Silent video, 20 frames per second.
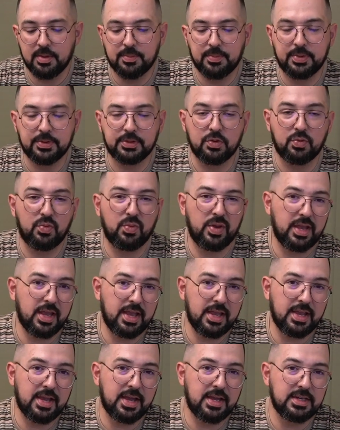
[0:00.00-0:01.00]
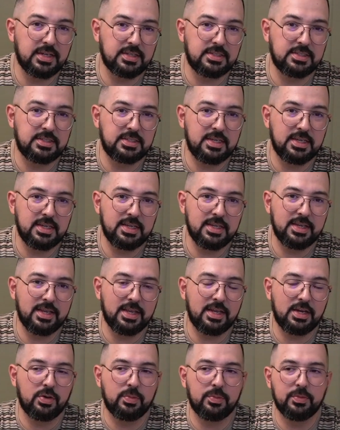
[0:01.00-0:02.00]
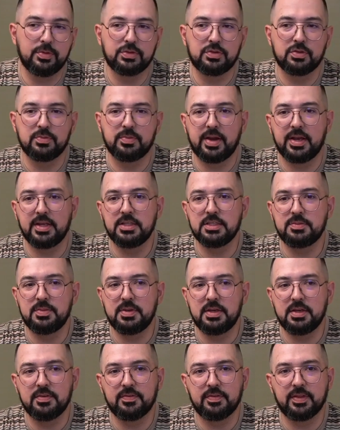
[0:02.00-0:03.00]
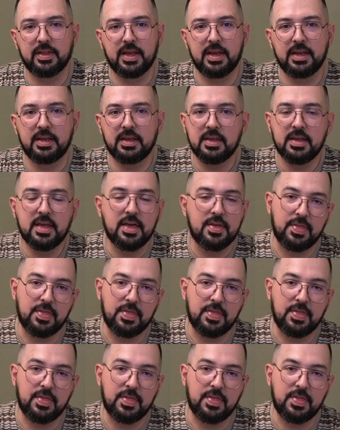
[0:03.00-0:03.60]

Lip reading: But the way I kind of see it, it almost reminds me of like